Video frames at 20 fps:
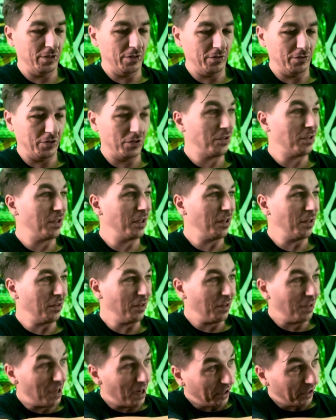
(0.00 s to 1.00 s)
just kind of
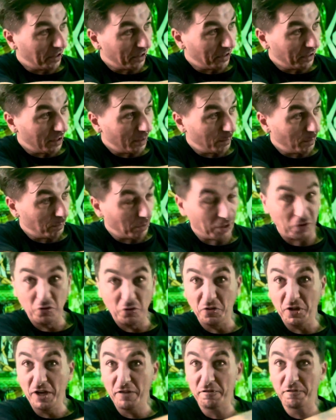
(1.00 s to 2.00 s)
lining it up. I'm like, oh,
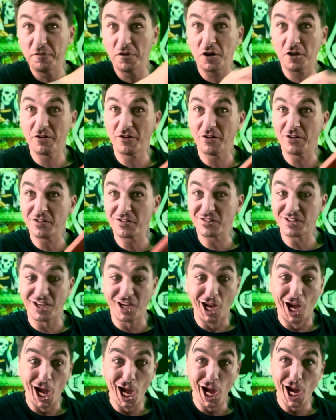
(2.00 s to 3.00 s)
that fucker is
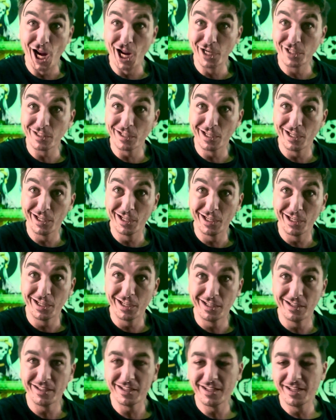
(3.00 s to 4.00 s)
canted.
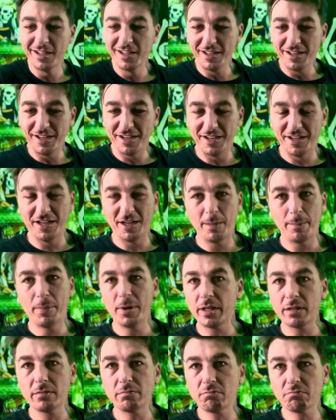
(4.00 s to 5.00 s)

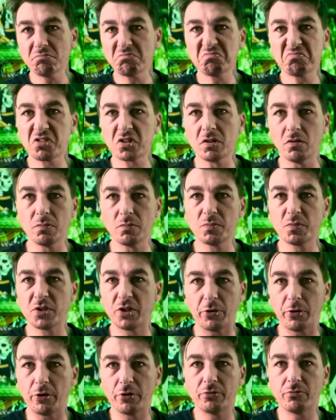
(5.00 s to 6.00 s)
But still
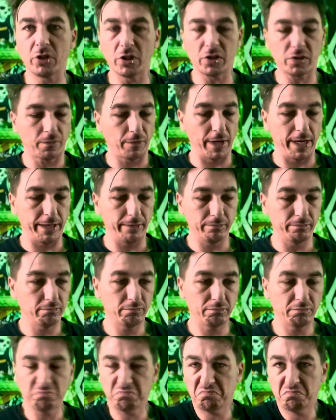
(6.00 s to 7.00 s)
zeroed just fine.
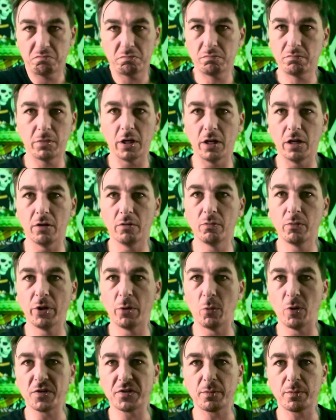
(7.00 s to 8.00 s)
There
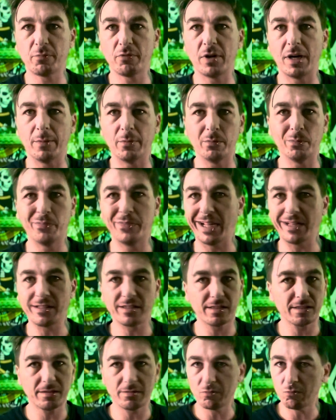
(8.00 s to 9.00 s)
wasn't a problem.
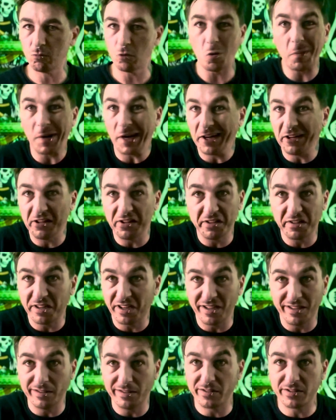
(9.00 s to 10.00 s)
That's Romanian
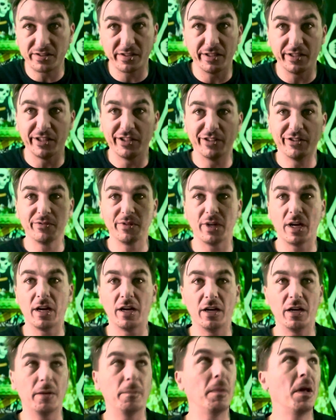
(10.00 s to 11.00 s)
guns,
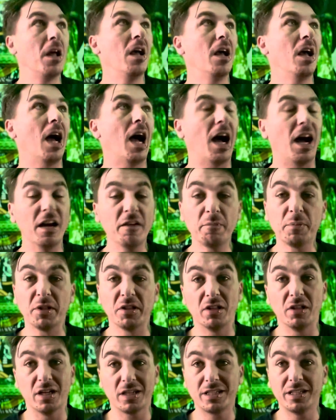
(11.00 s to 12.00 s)
I've been
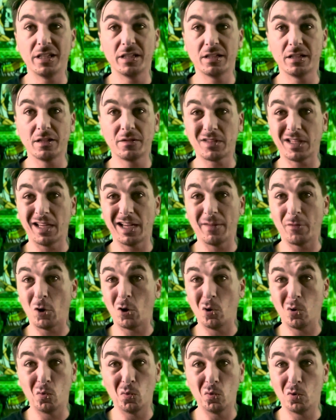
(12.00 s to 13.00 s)
lucky enough to have a
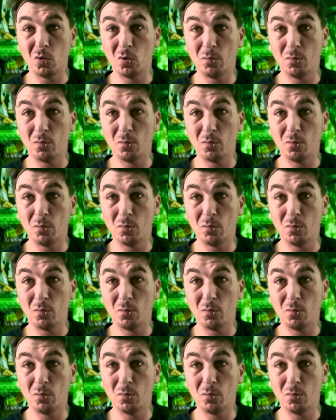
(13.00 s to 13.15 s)
whole